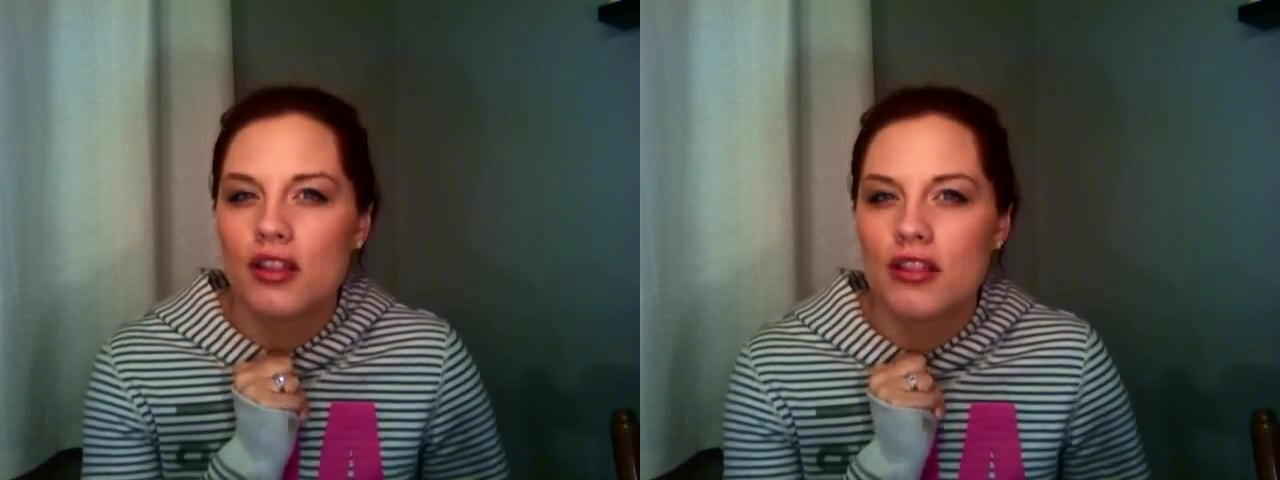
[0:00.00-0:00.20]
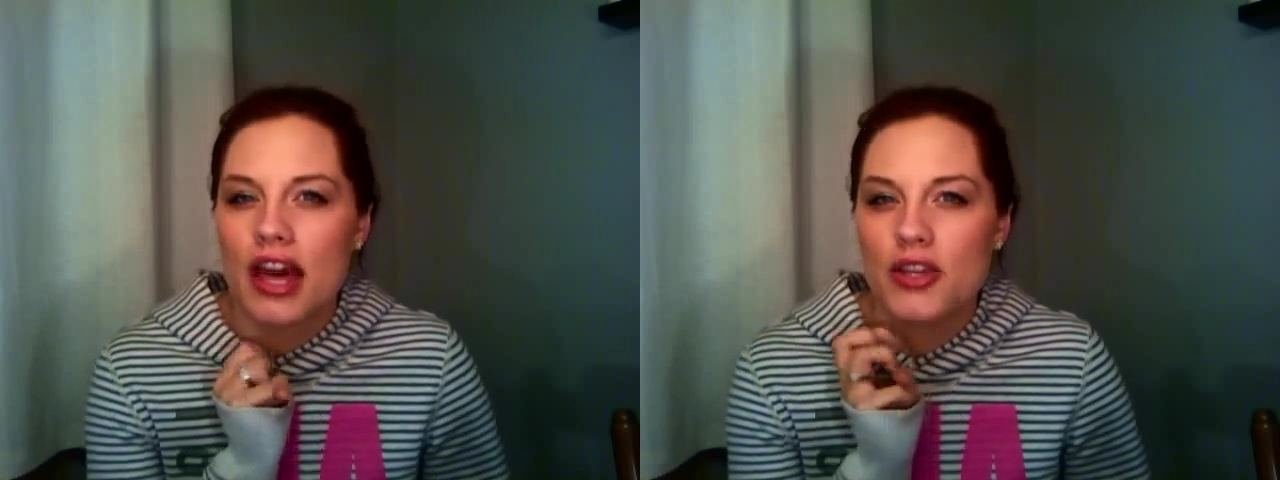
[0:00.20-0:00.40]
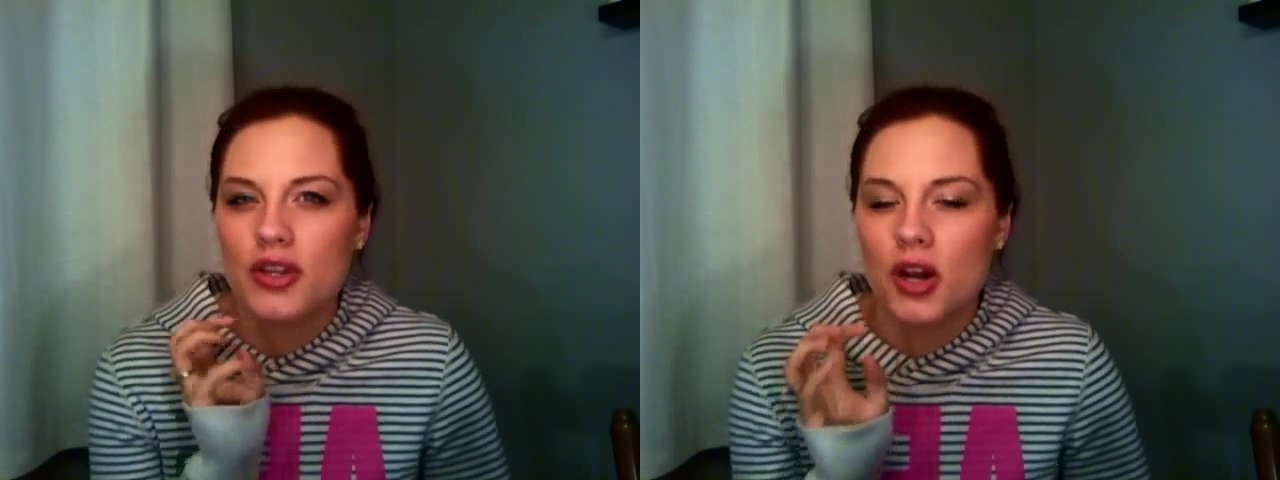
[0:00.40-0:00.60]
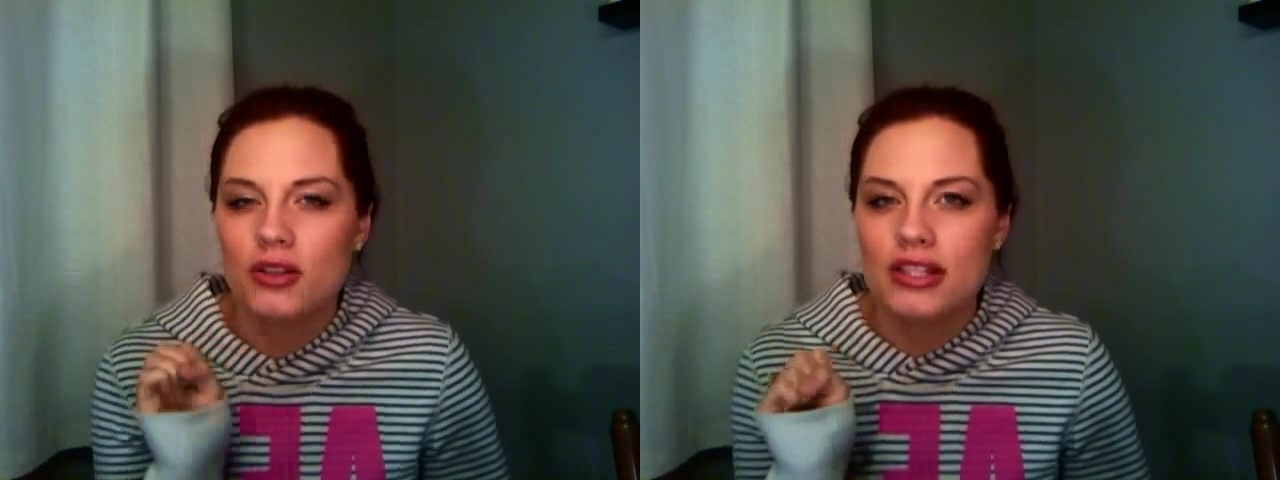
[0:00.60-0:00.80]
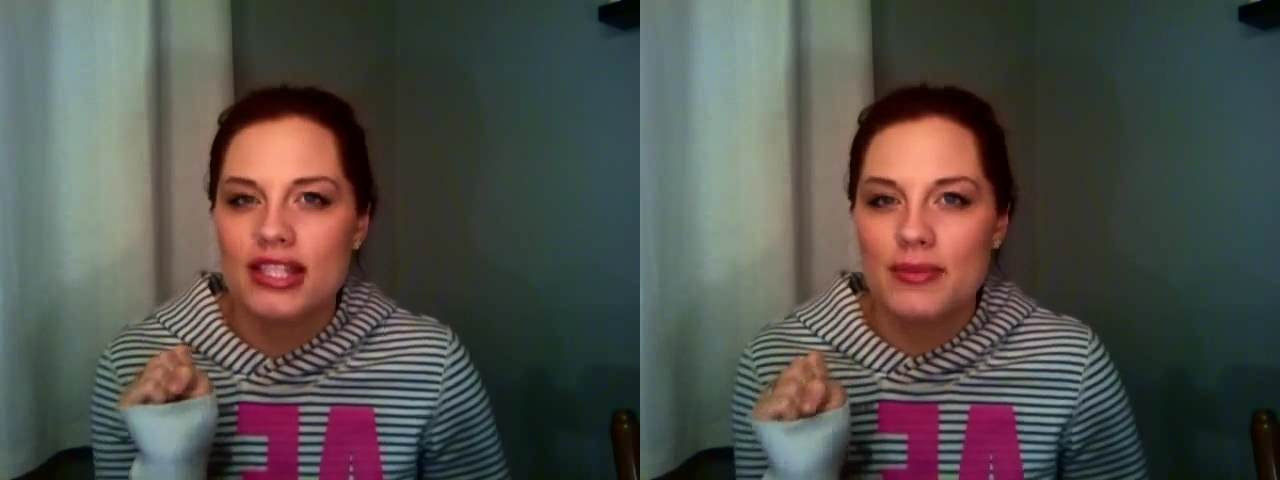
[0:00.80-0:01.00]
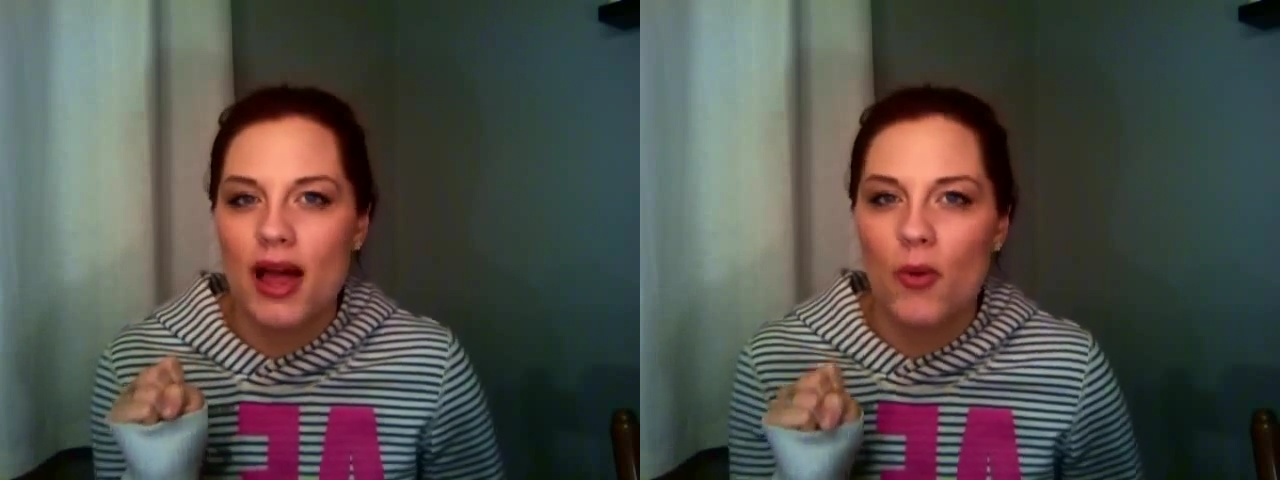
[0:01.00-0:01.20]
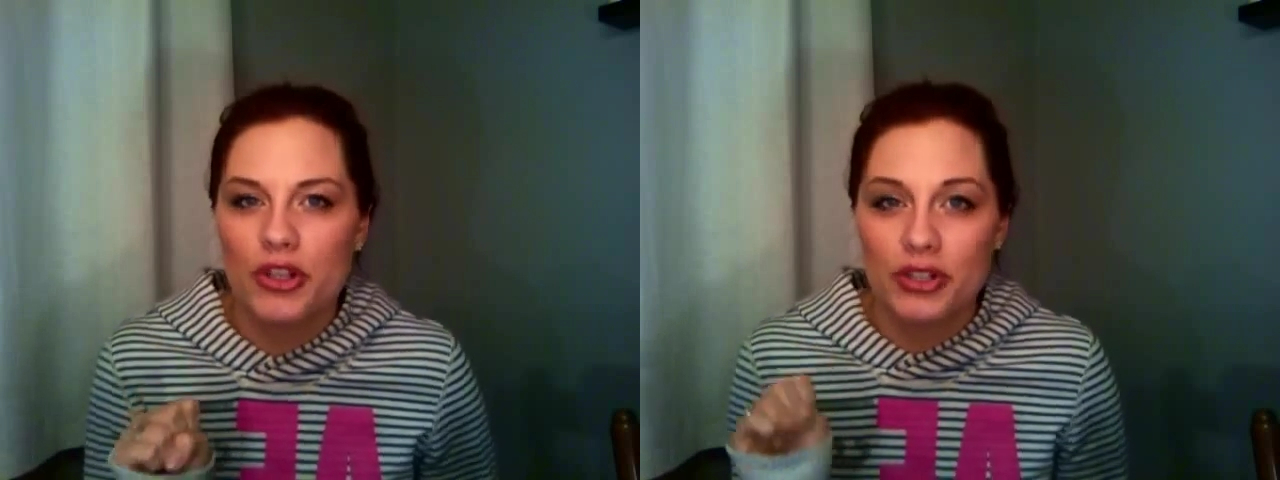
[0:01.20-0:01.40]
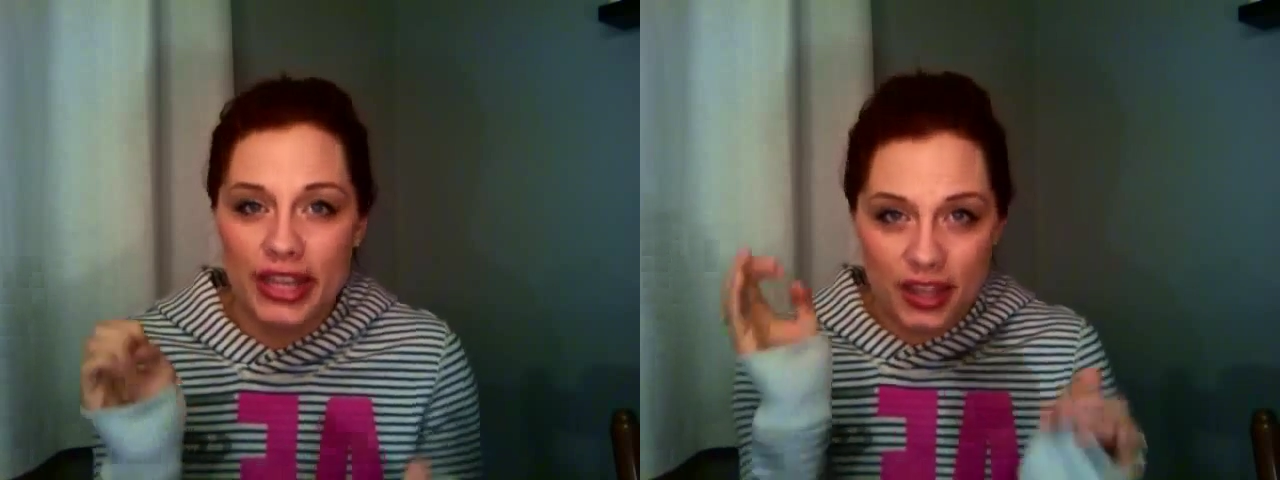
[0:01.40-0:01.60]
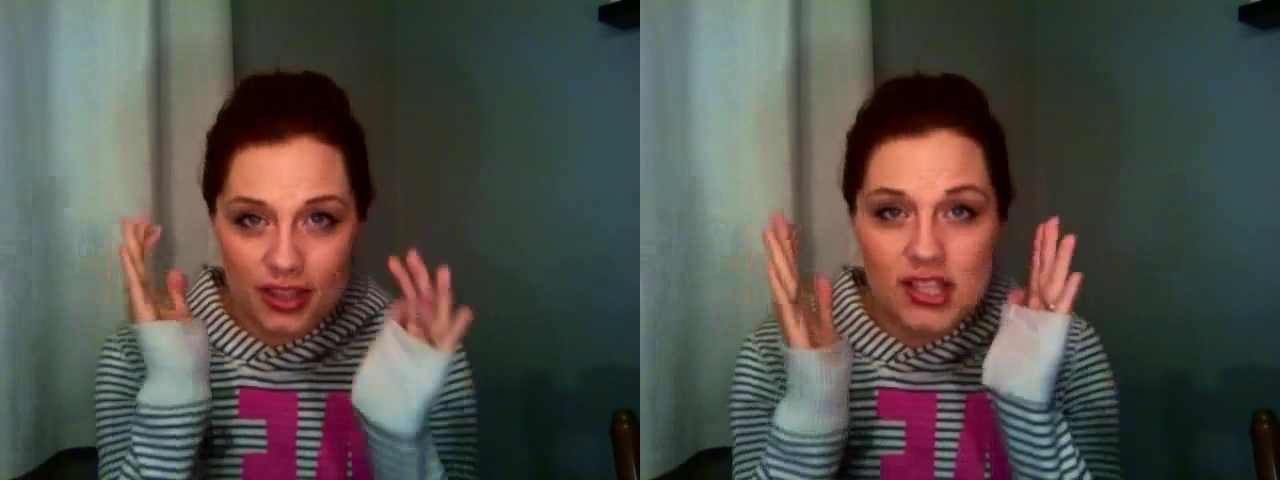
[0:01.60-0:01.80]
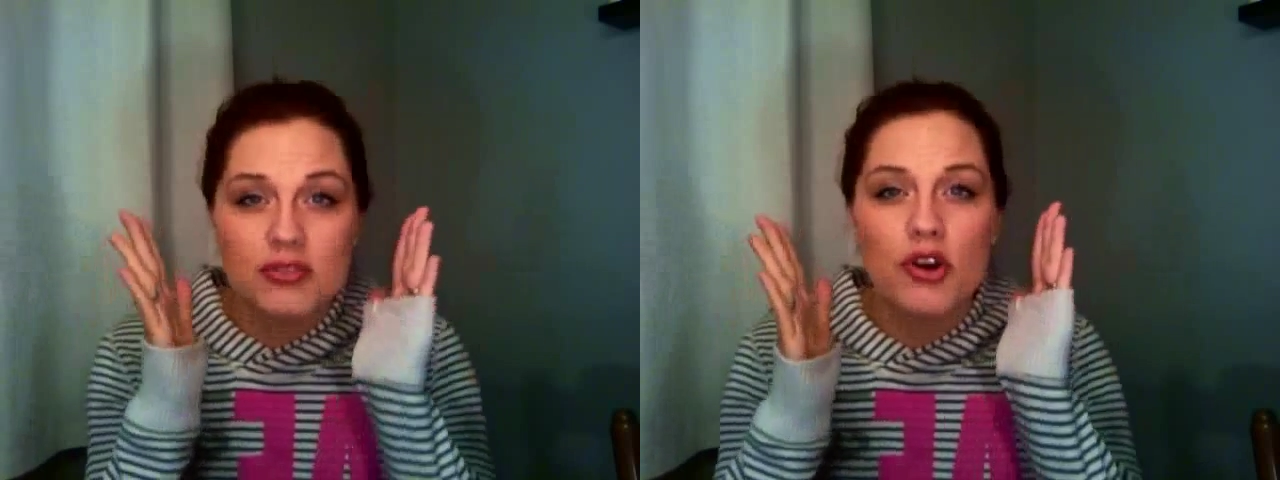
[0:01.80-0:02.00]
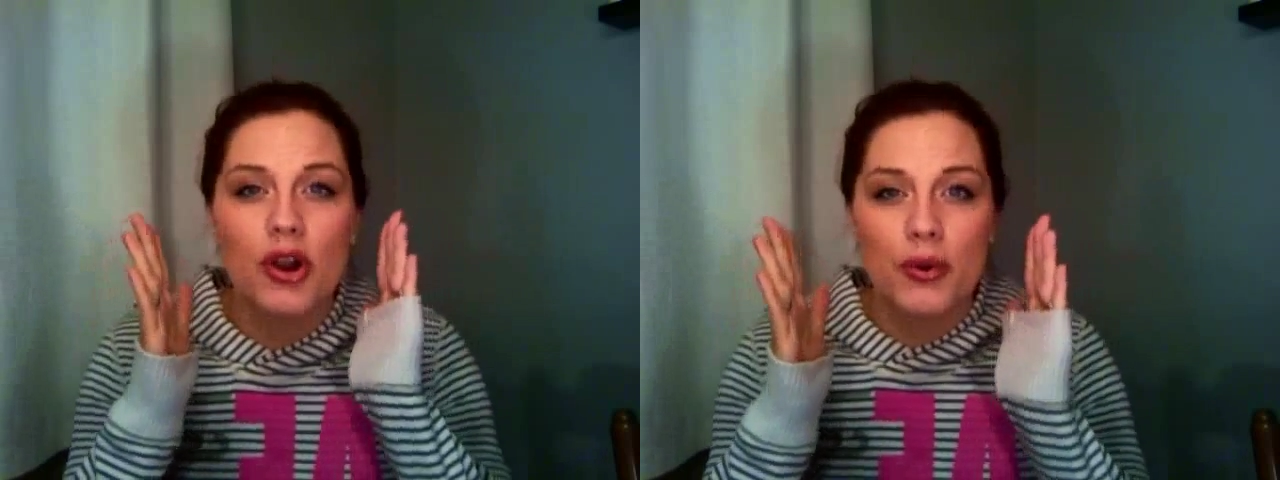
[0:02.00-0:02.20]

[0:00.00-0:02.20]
that you can only smell when you're like this far